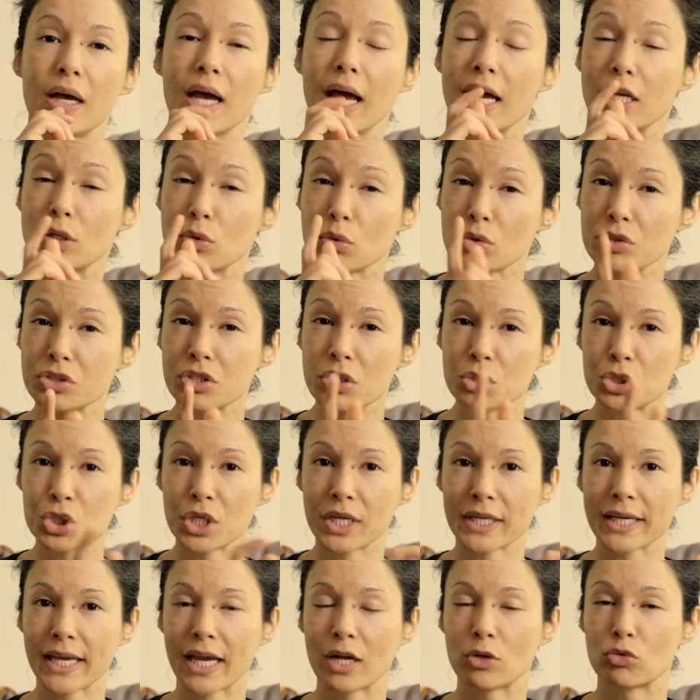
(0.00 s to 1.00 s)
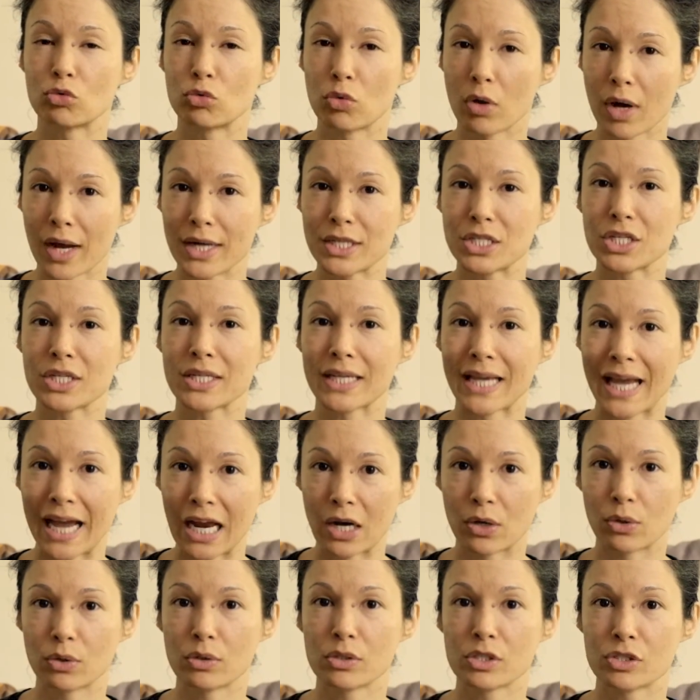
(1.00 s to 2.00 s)
And also check out Ryder
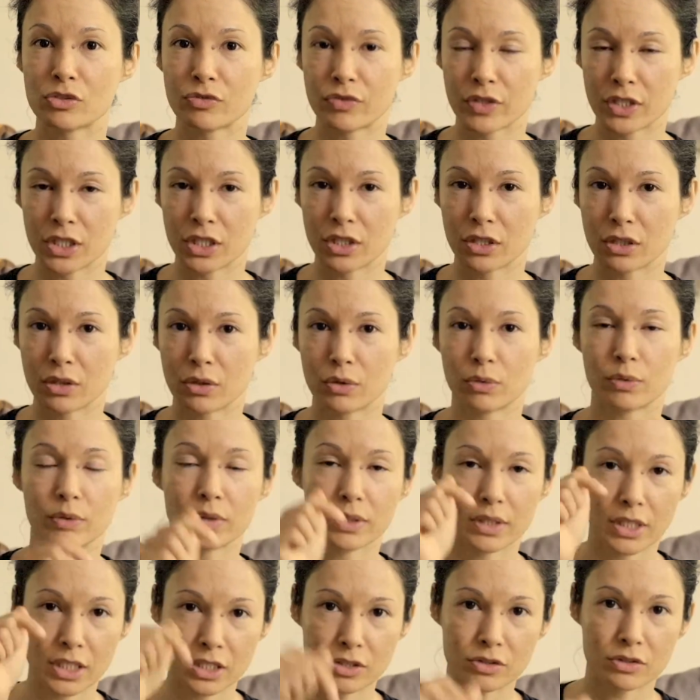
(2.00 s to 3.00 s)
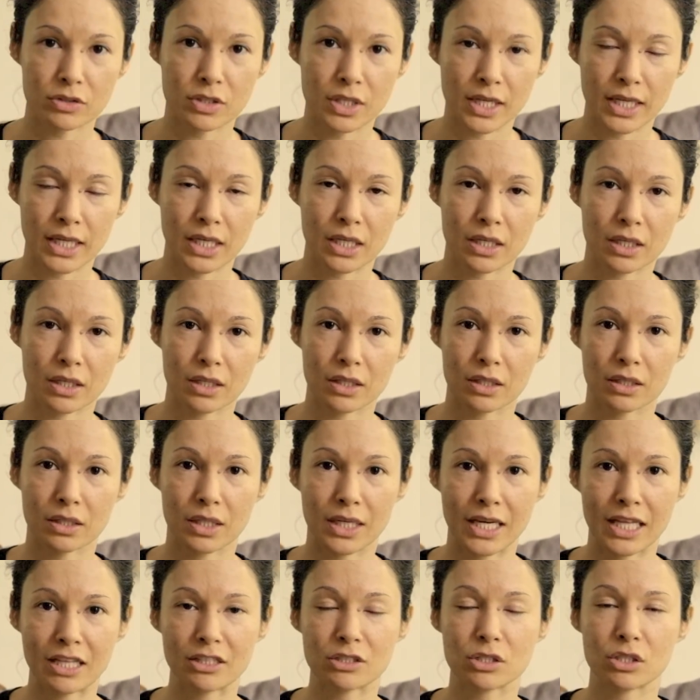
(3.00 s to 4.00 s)
Carroll's video. His link, the
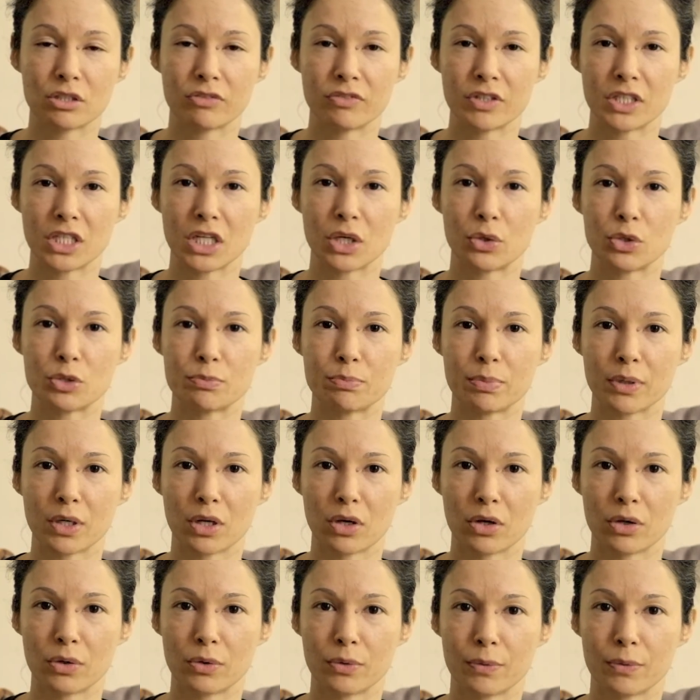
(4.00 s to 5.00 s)
link to the video is below.